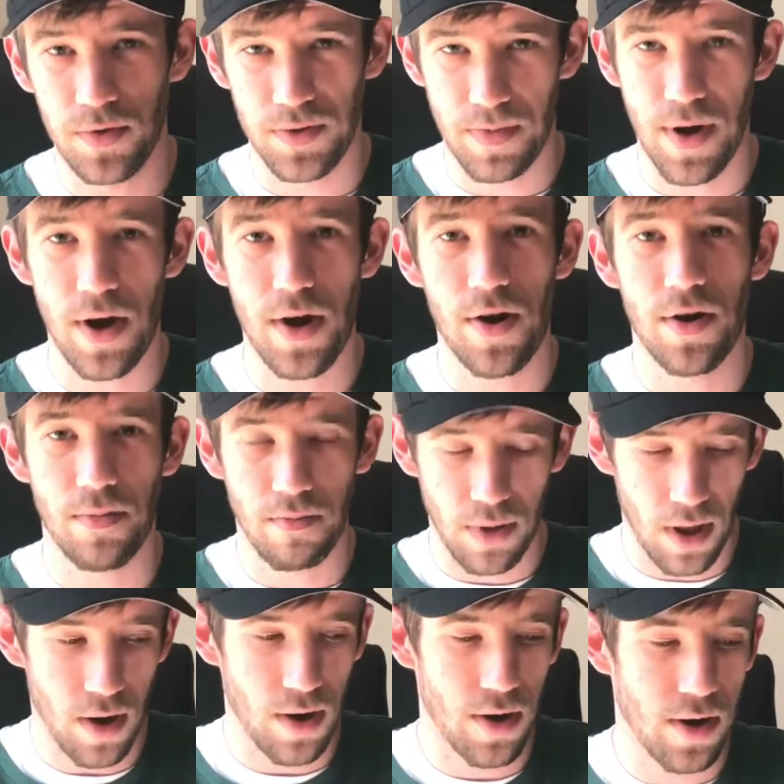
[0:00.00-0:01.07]
smeared and
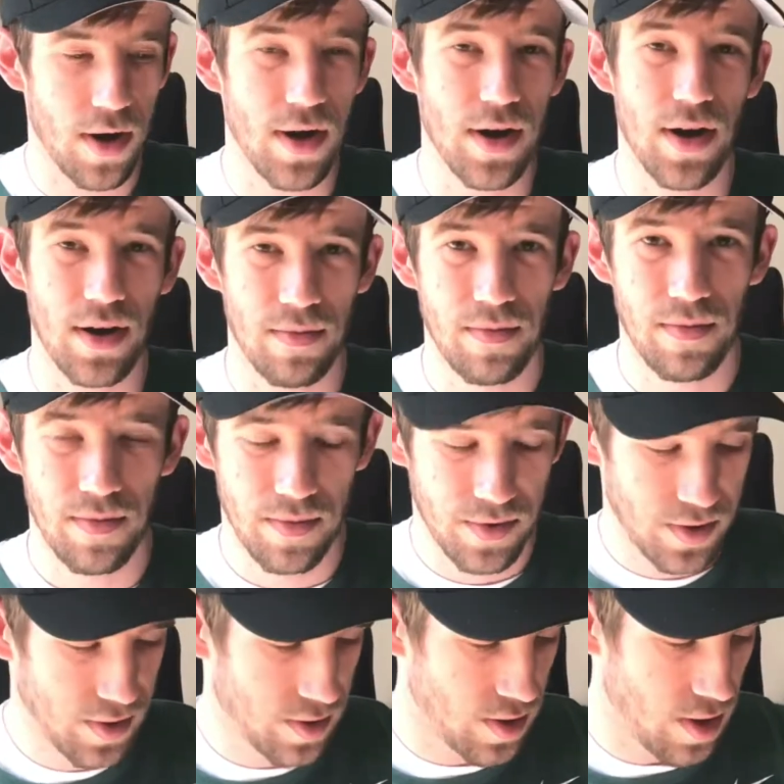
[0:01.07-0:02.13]
blurry and
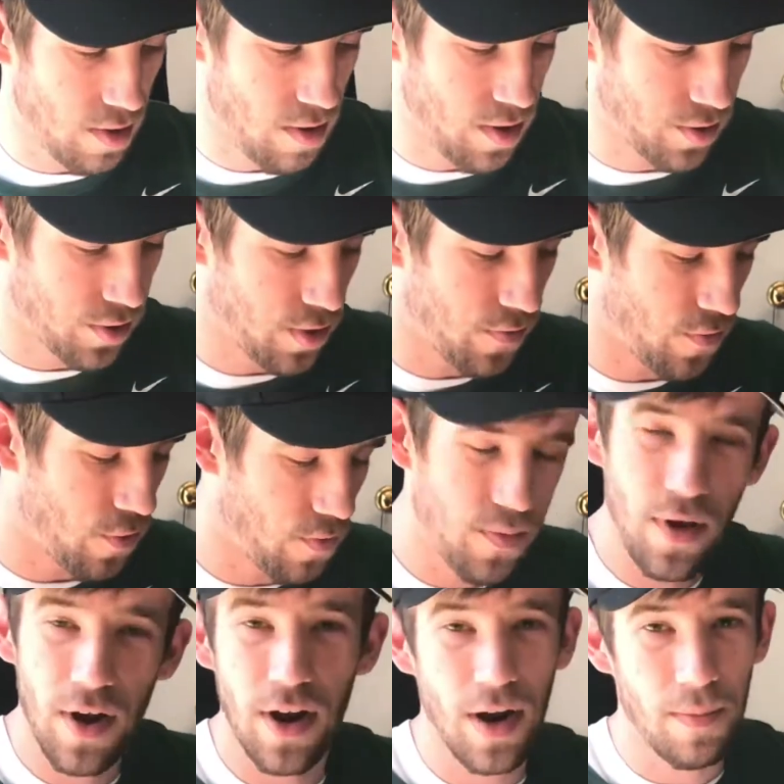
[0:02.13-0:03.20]
so on and so forth.
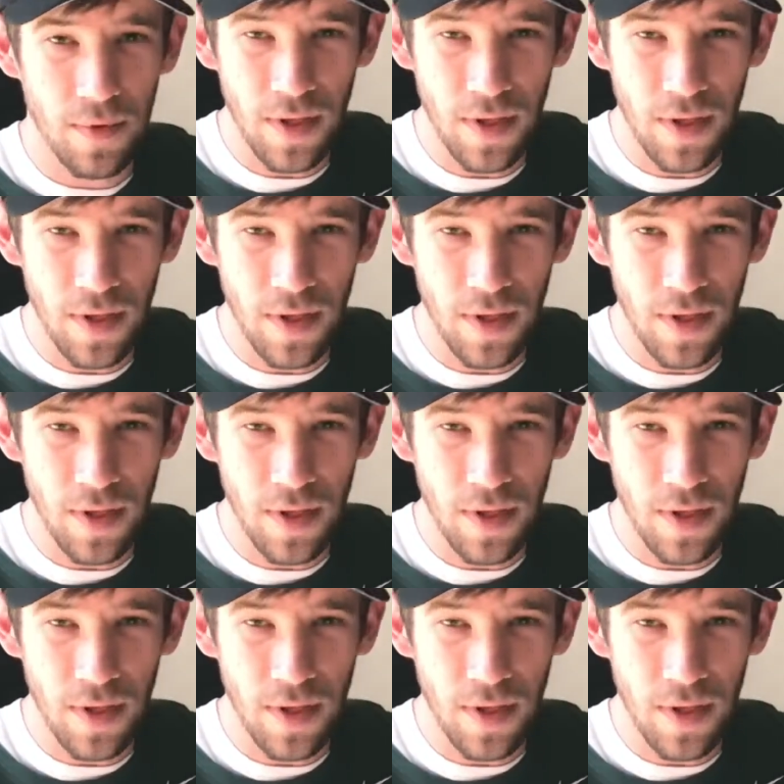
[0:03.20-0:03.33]
But I'm